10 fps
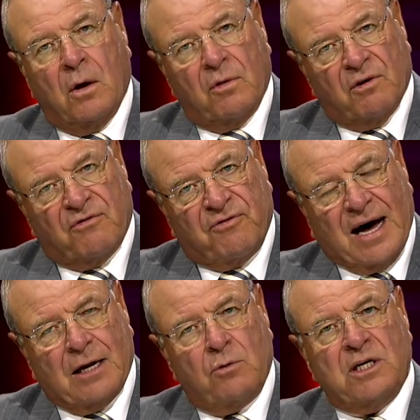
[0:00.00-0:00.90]
The
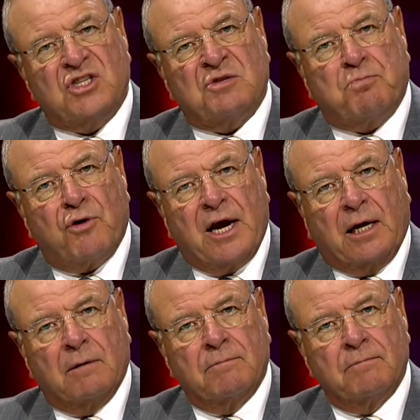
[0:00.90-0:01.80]
following spring
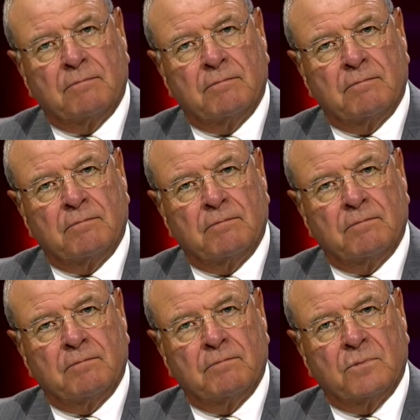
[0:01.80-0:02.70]

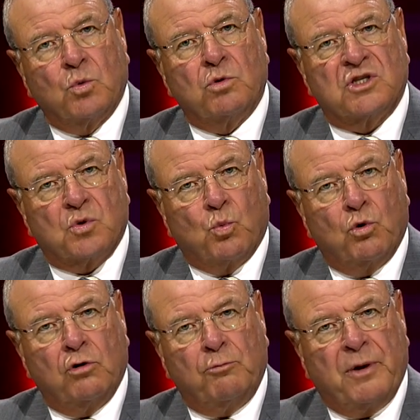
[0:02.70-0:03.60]
was the
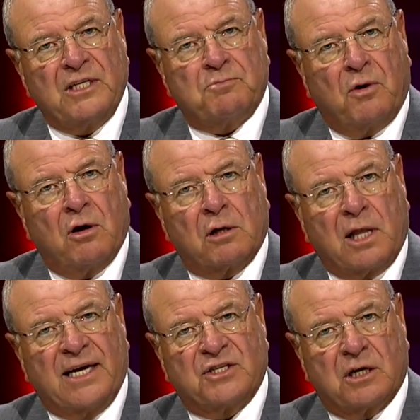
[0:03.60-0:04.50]
World Baseball
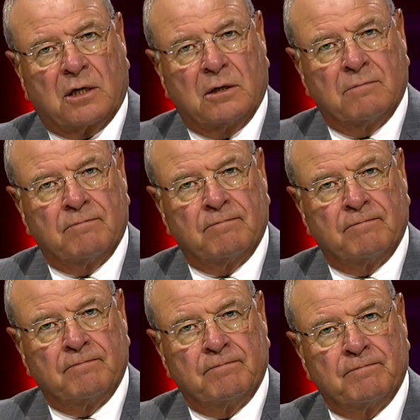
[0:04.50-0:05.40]
Classic.
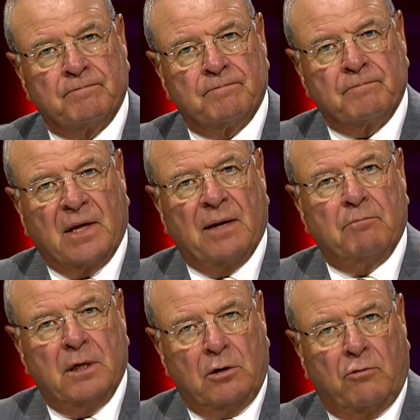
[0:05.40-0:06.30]

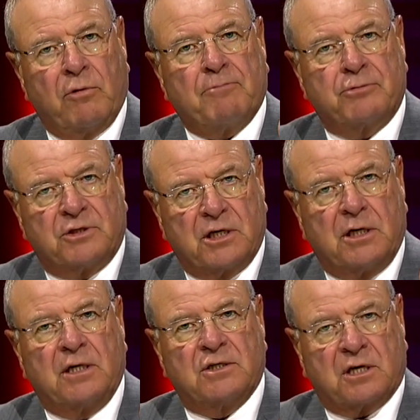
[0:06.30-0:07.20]
And Miller represented
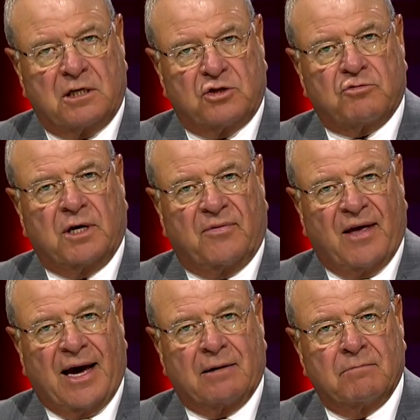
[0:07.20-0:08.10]
his country in
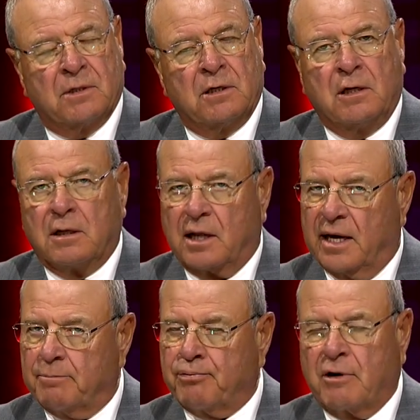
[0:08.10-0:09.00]
that. A
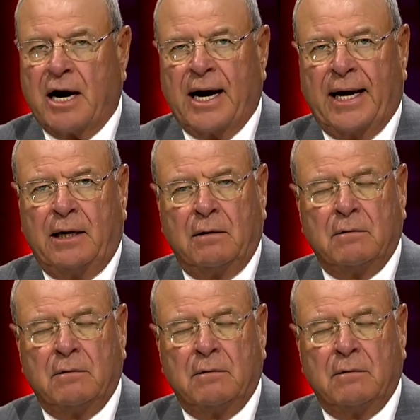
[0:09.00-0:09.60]
lot of pride.